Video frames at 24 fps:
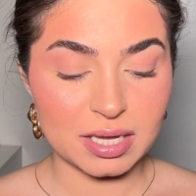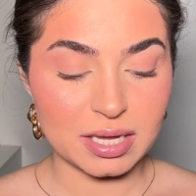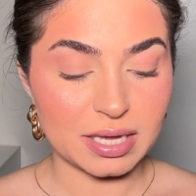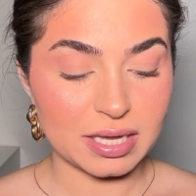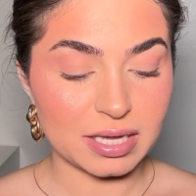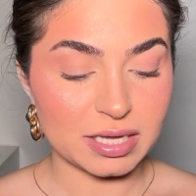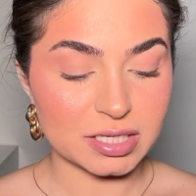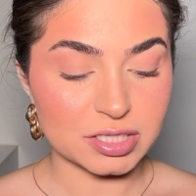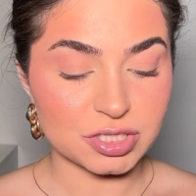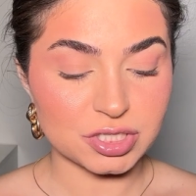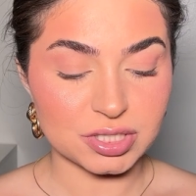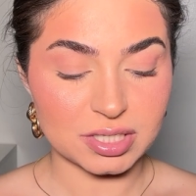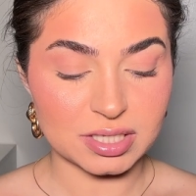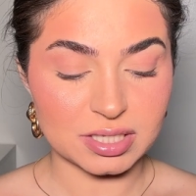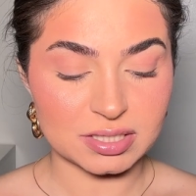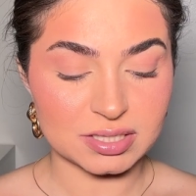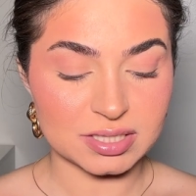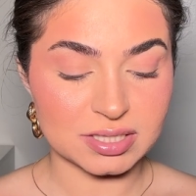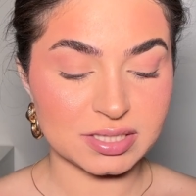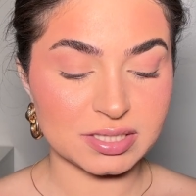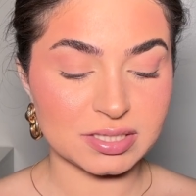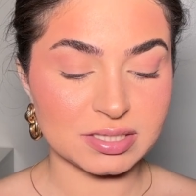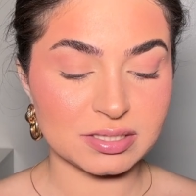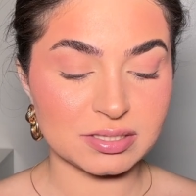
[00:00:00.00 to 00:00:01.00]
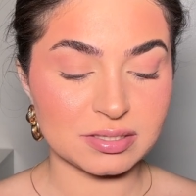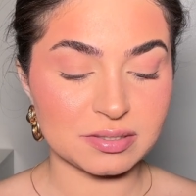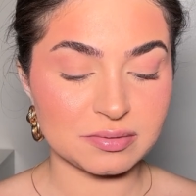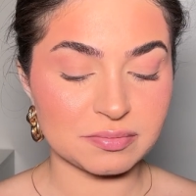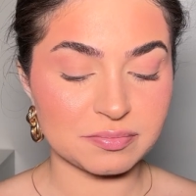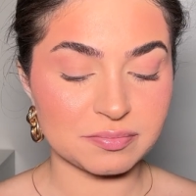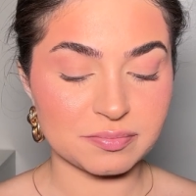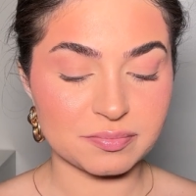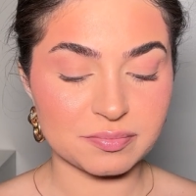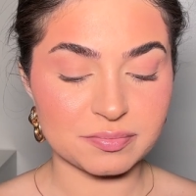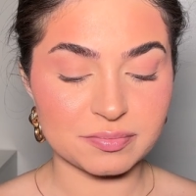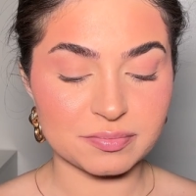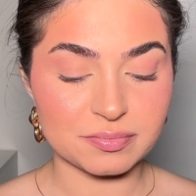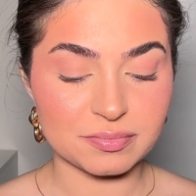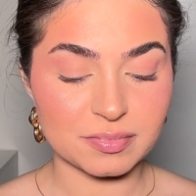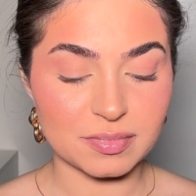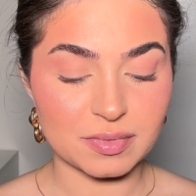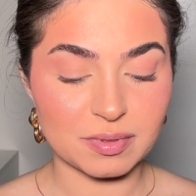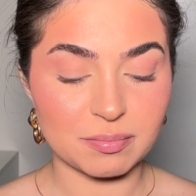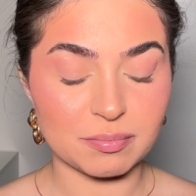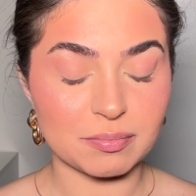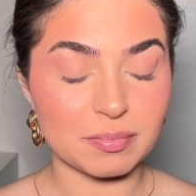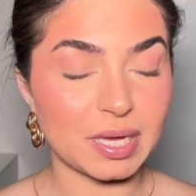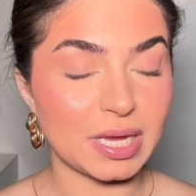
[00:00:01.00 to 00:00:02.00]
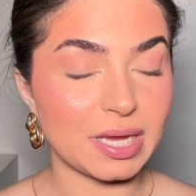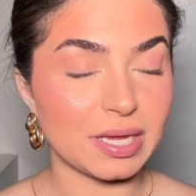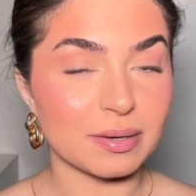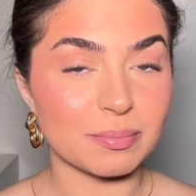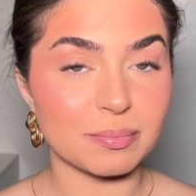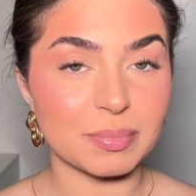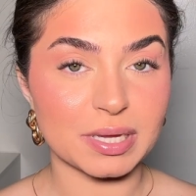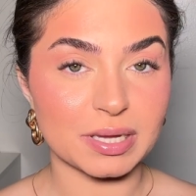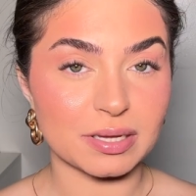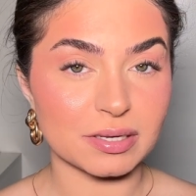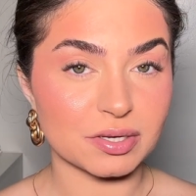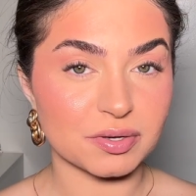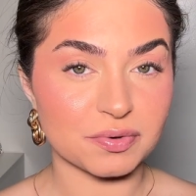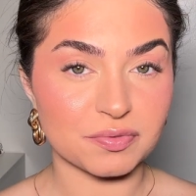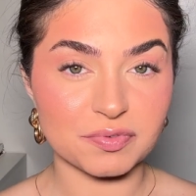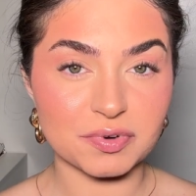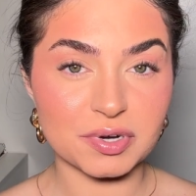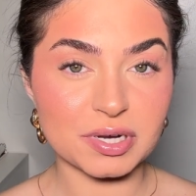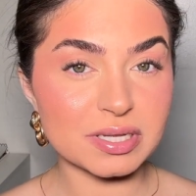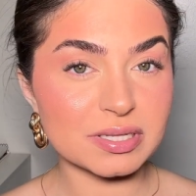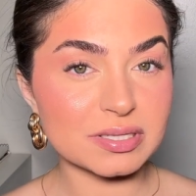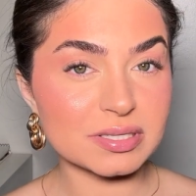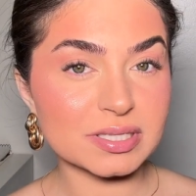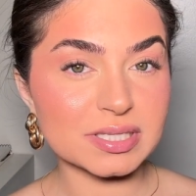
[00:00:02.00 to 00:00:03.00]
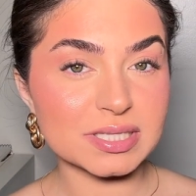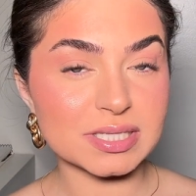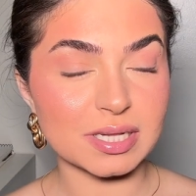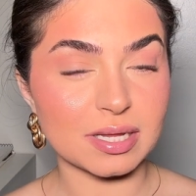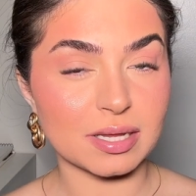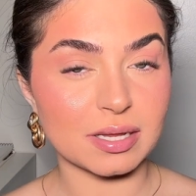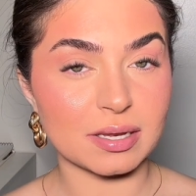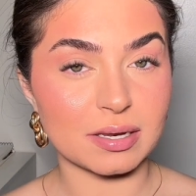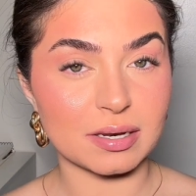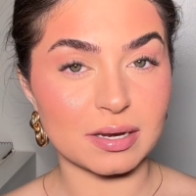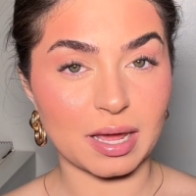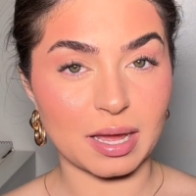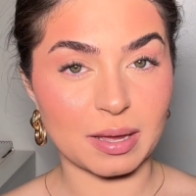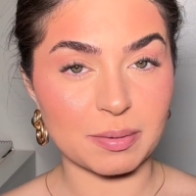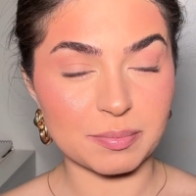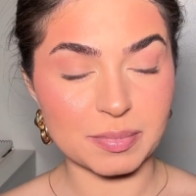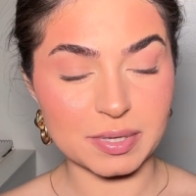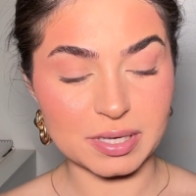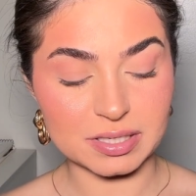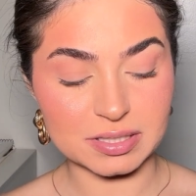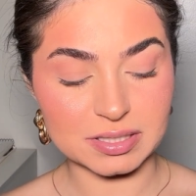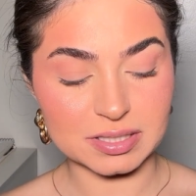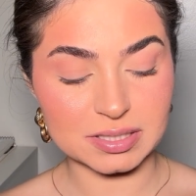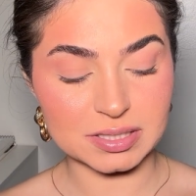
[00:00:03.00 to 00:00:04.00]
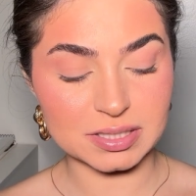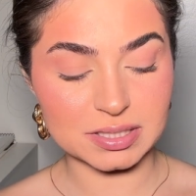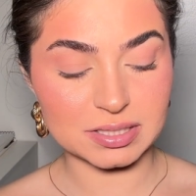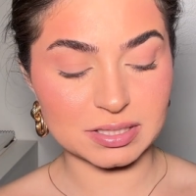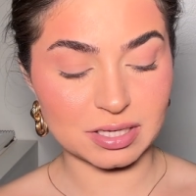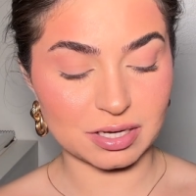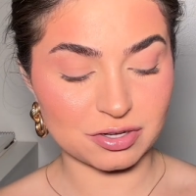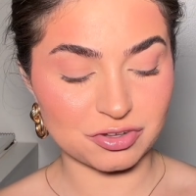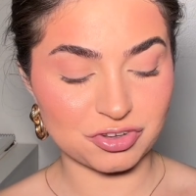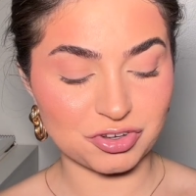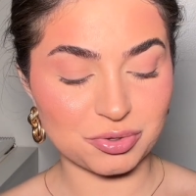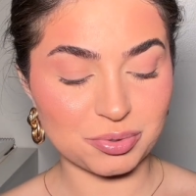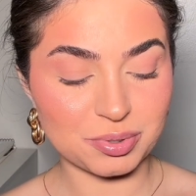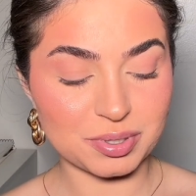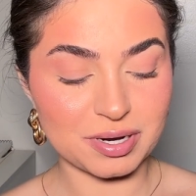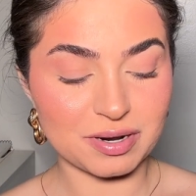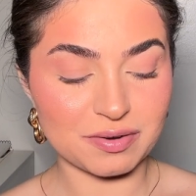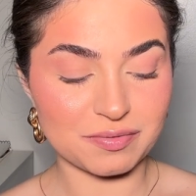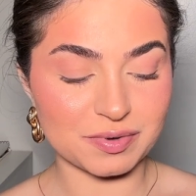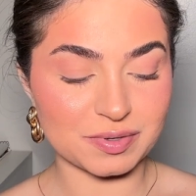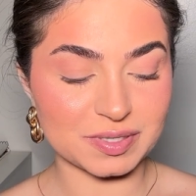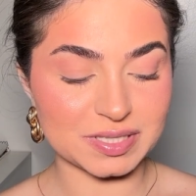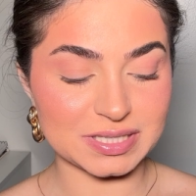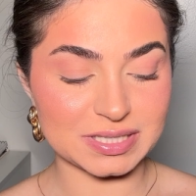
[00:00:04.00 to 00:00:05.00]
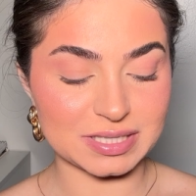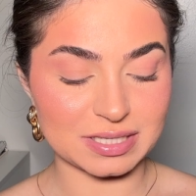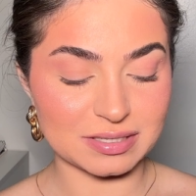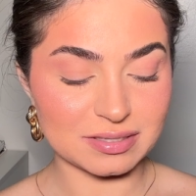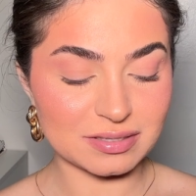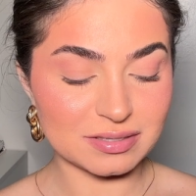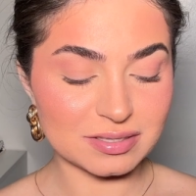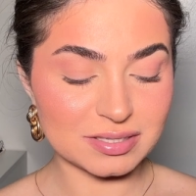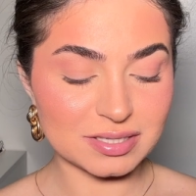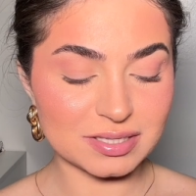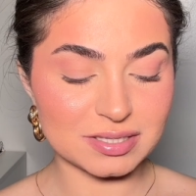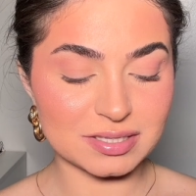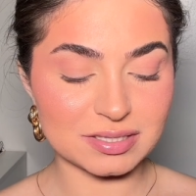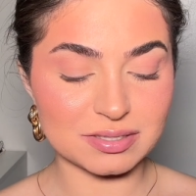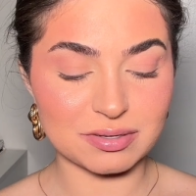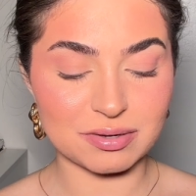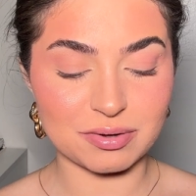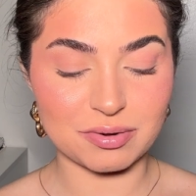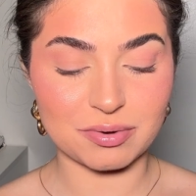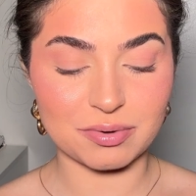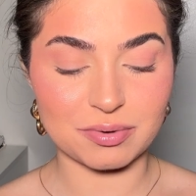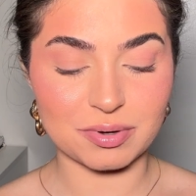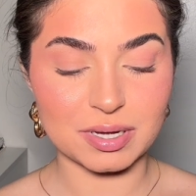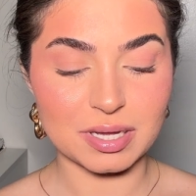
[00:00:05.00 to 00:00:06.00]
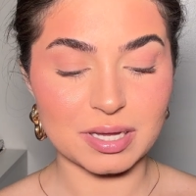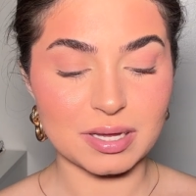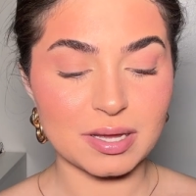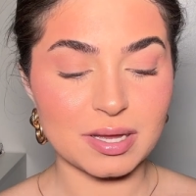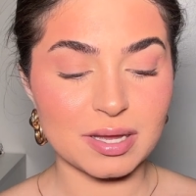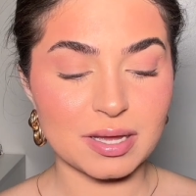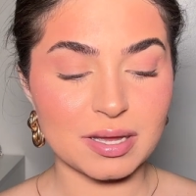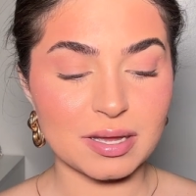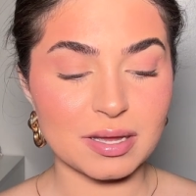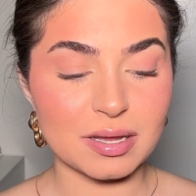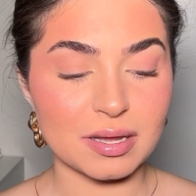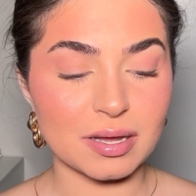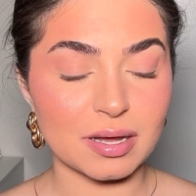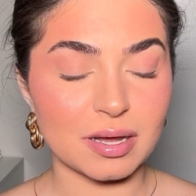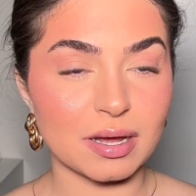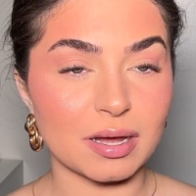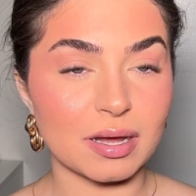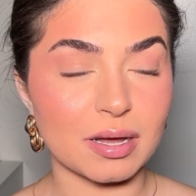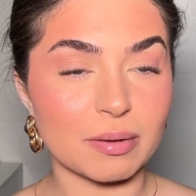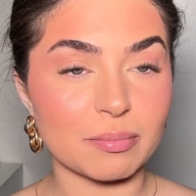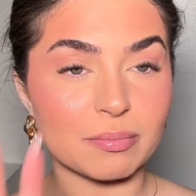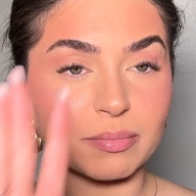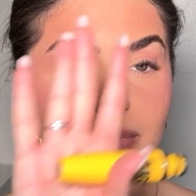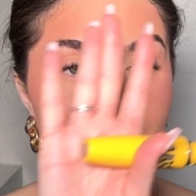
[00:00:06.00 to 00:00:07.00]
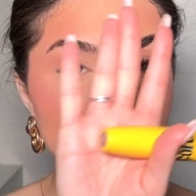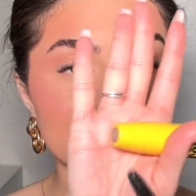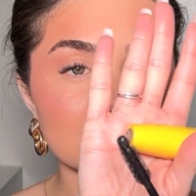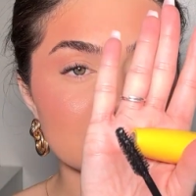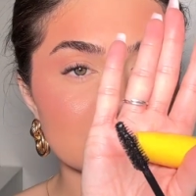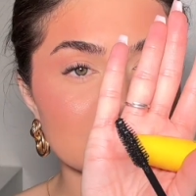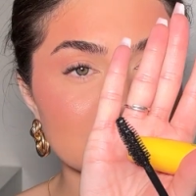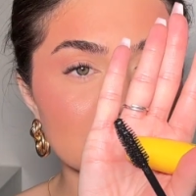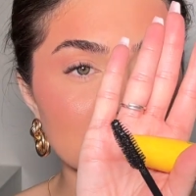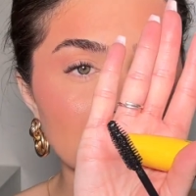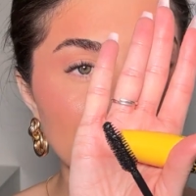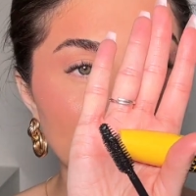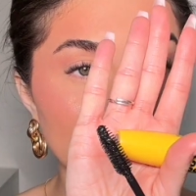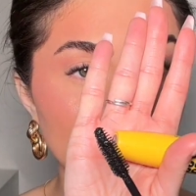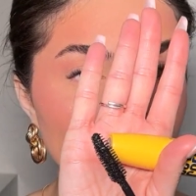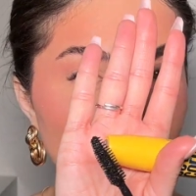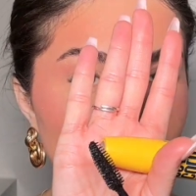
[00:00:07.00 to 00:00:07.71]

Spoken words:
it just made a big difference, and I've been stuck to it ever since. So but this is like how